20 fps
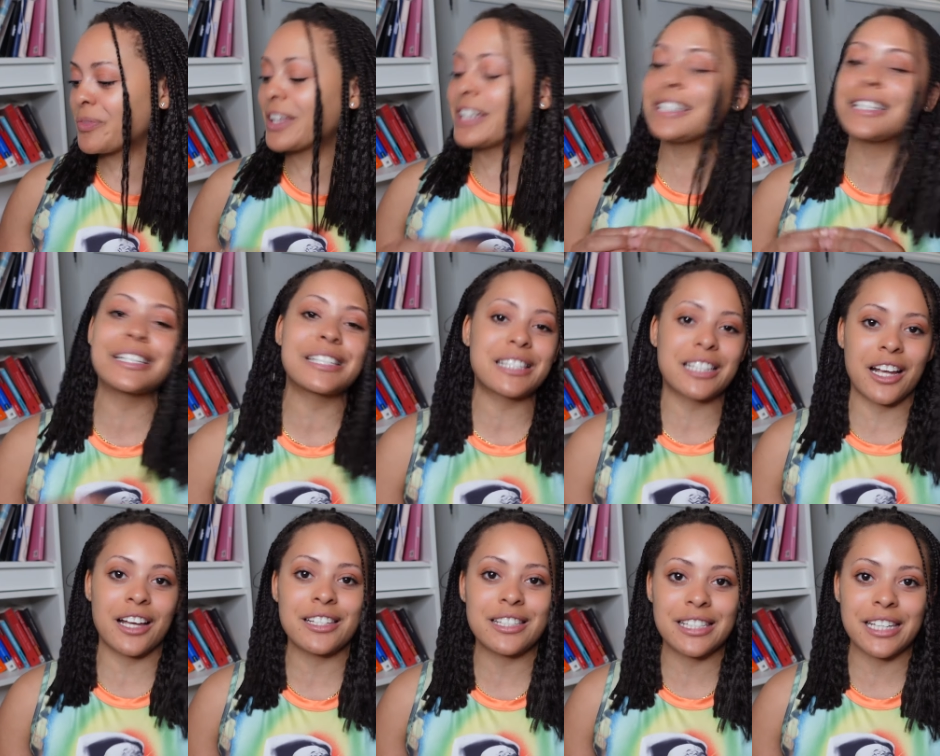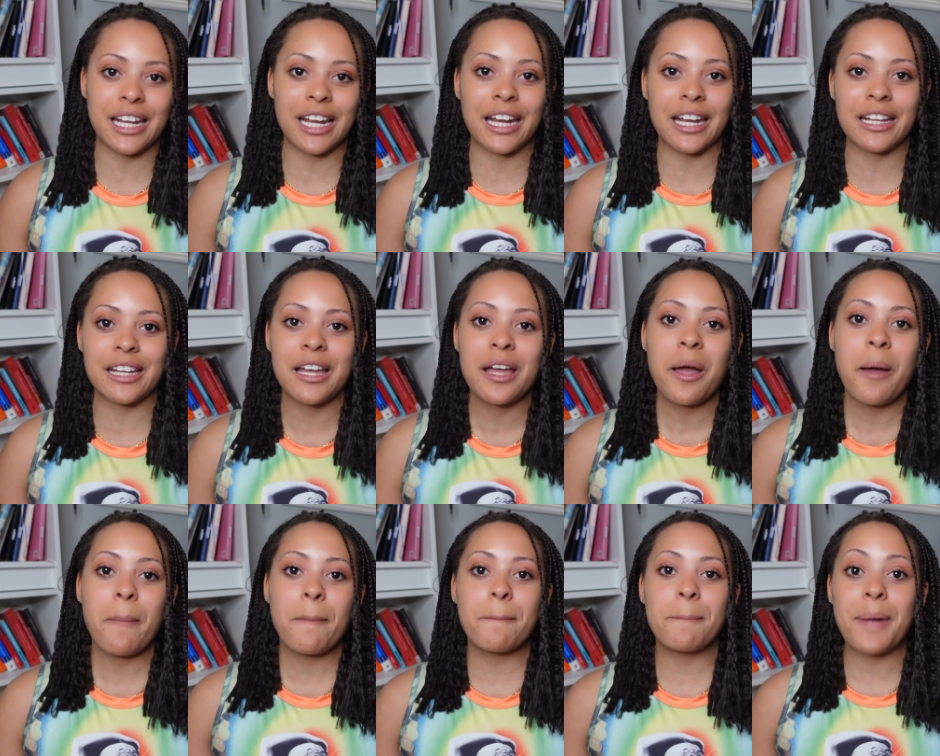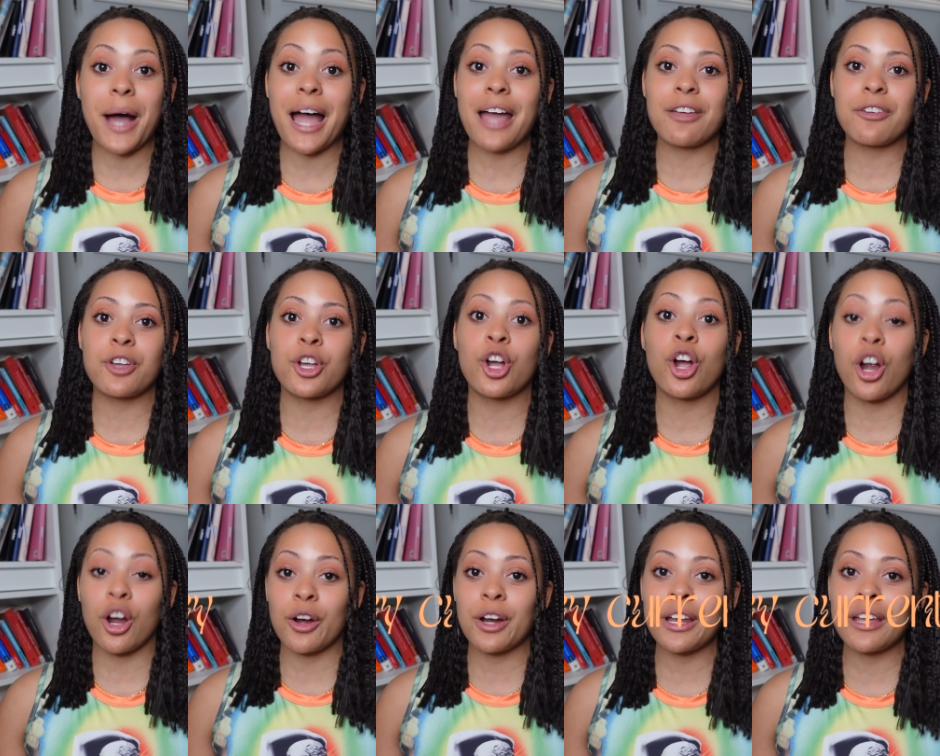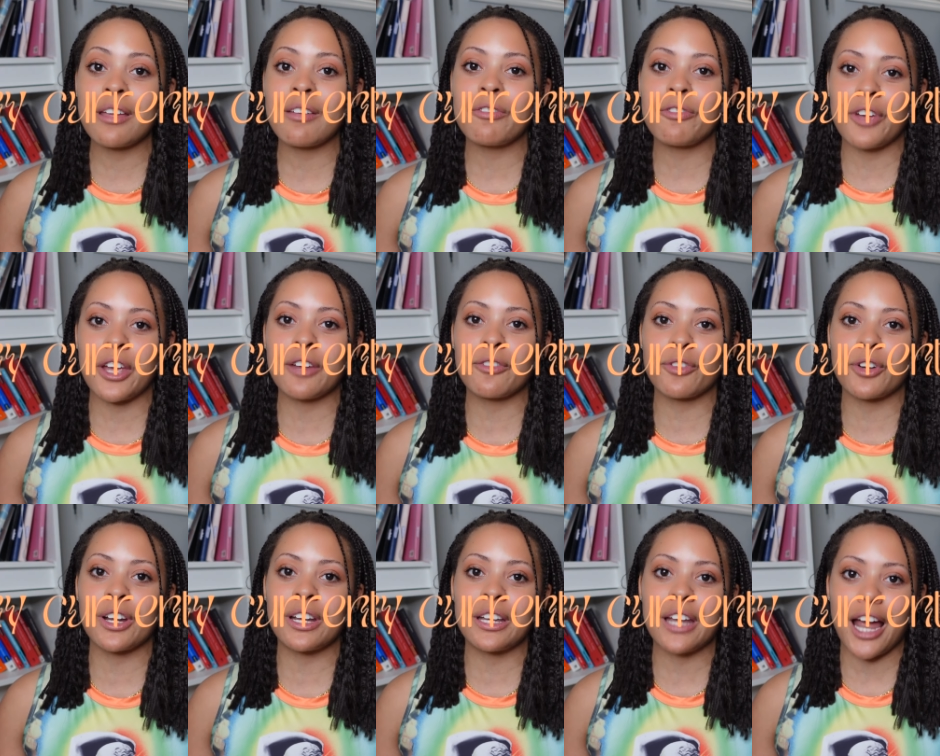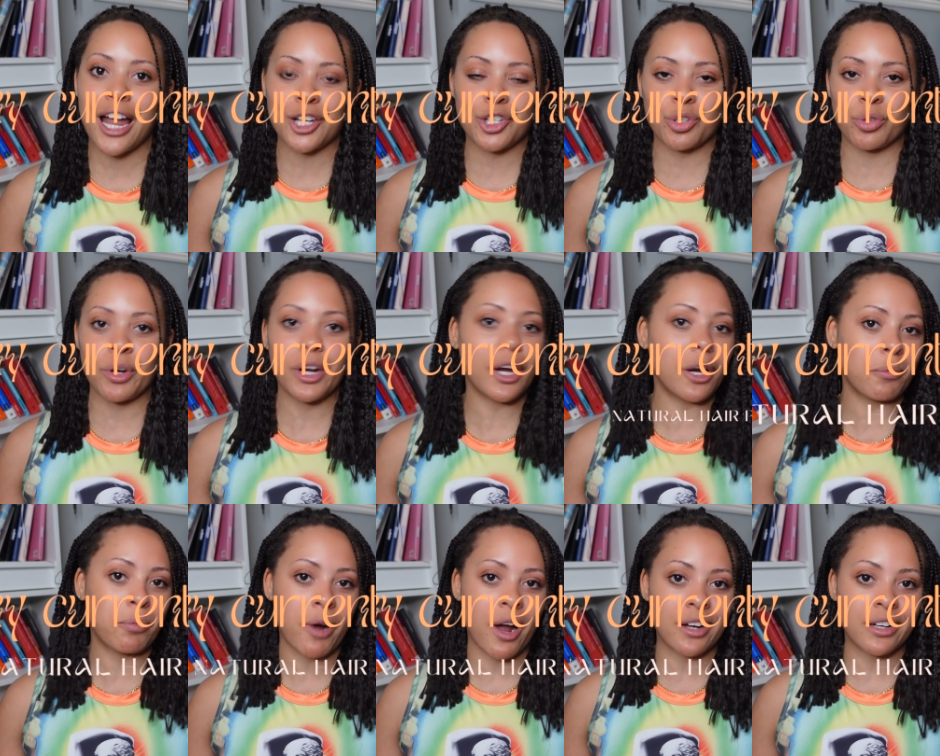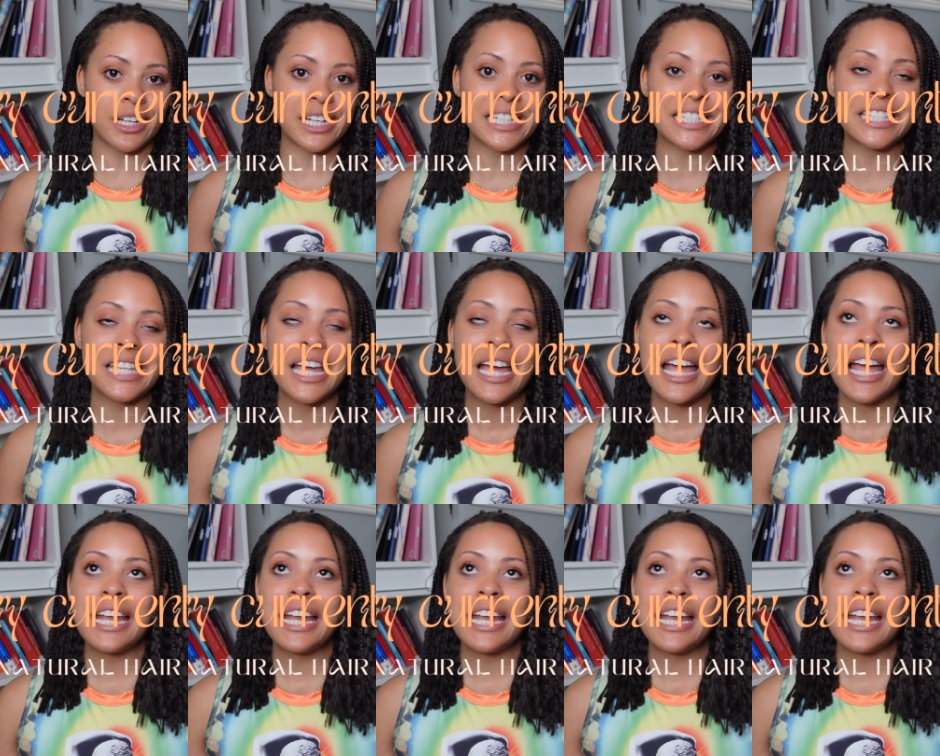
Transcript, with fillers: discussing my current favorite natural hair products.